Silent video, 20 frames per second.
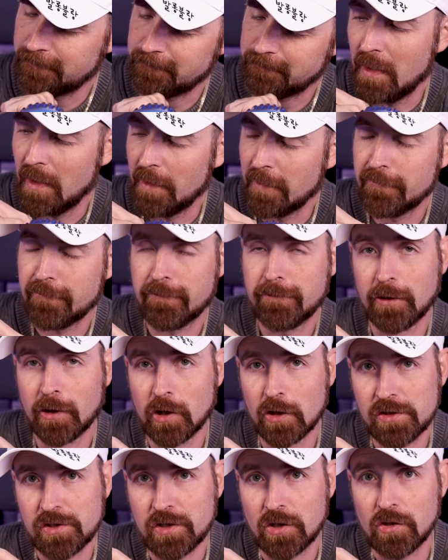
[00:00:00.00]
a
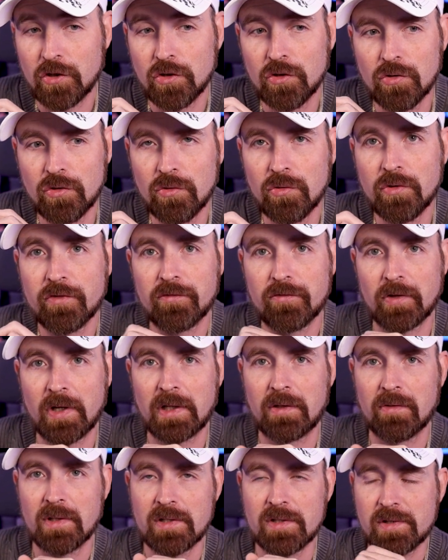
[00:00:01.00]
first oud
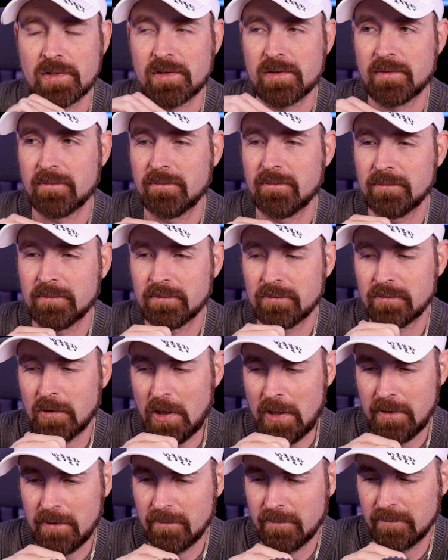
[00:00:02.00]
fragrance,
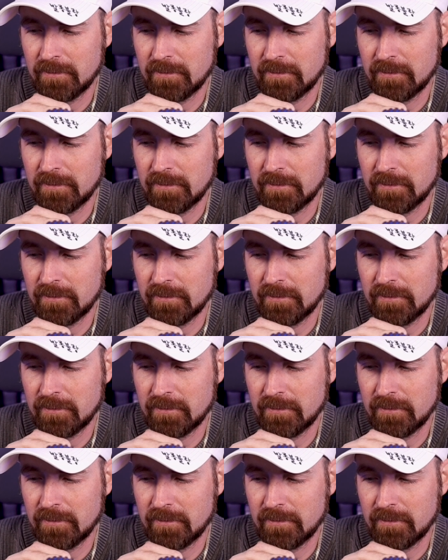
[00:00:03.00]
right?